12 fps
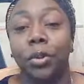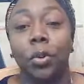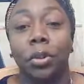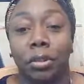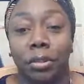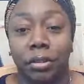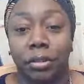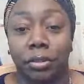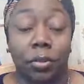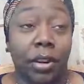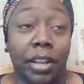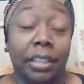
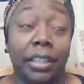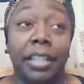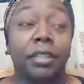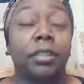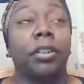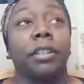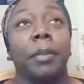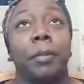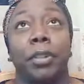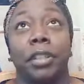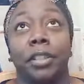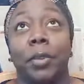or let me
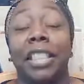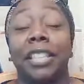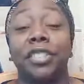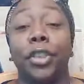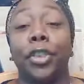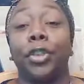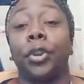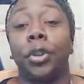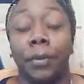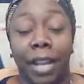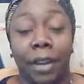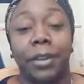put it this way, at least a
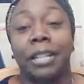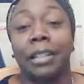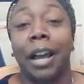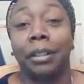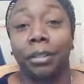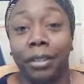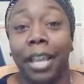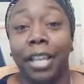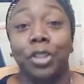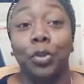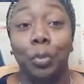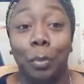third of every dollar that
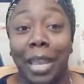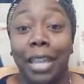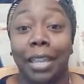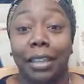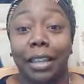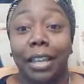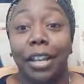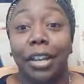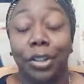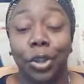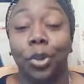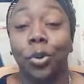you make
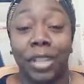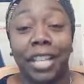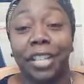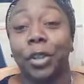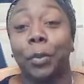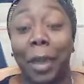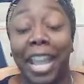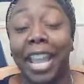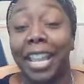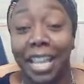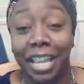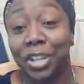goes into
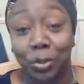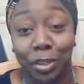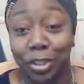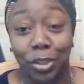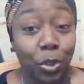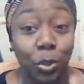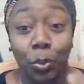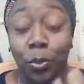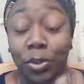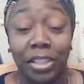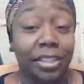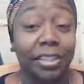paying interest to
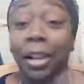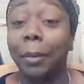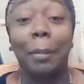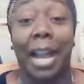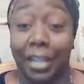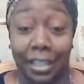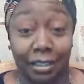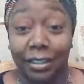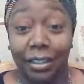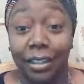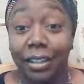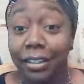somebody,
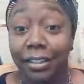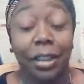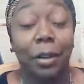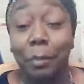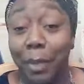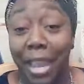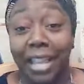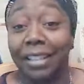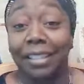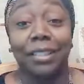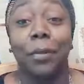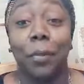some bank
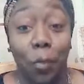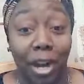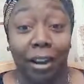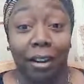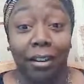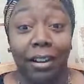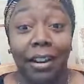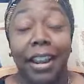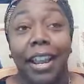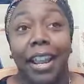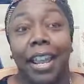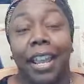somewhere.
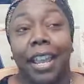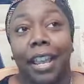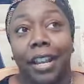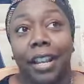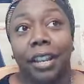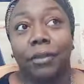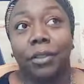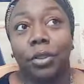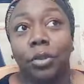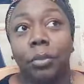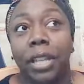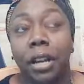And if
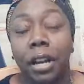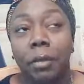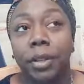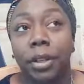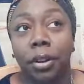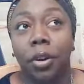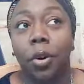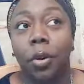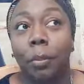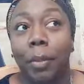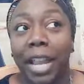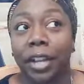you become your
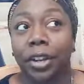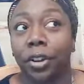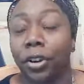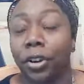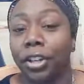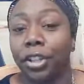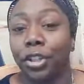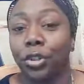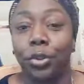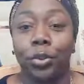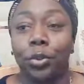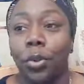own banker,
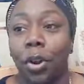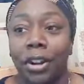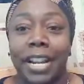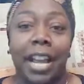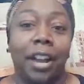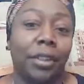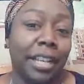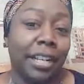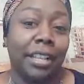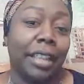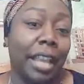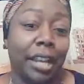you are now
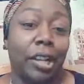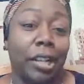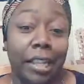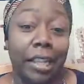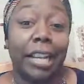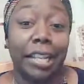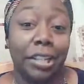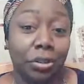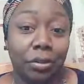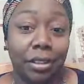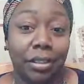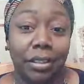getting that
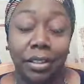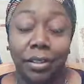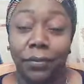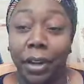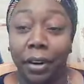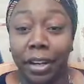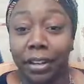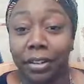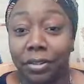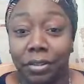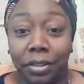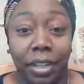interest. It's very
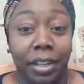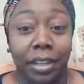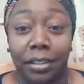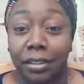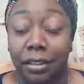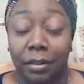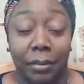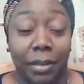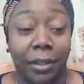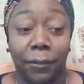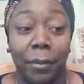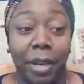interesting. It's
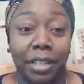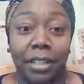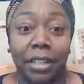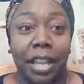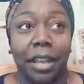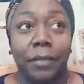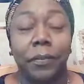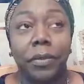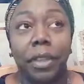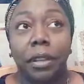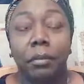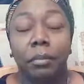information that
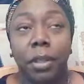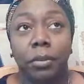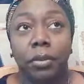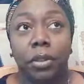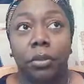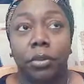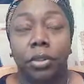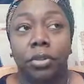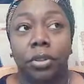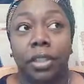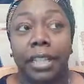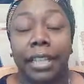people don't
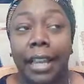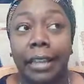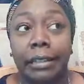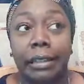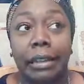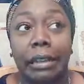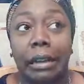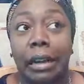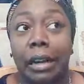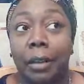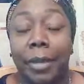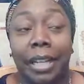usually get.
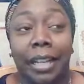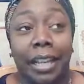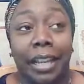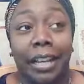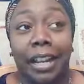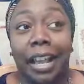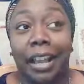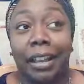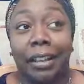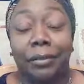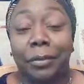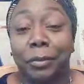And again,
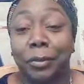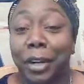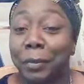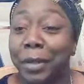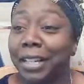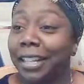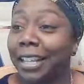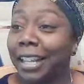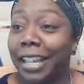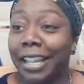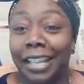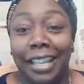I've been recommending
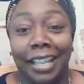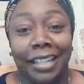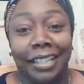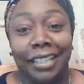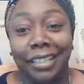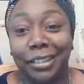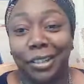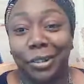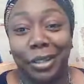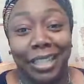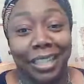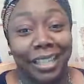it. And,
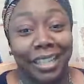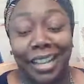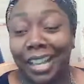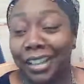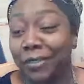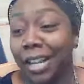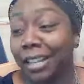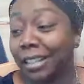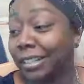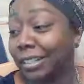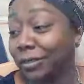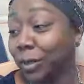again, if I
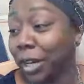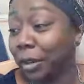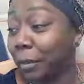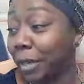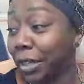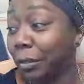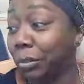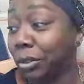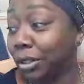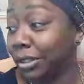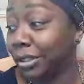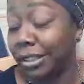could recommend a
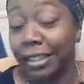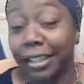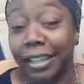book to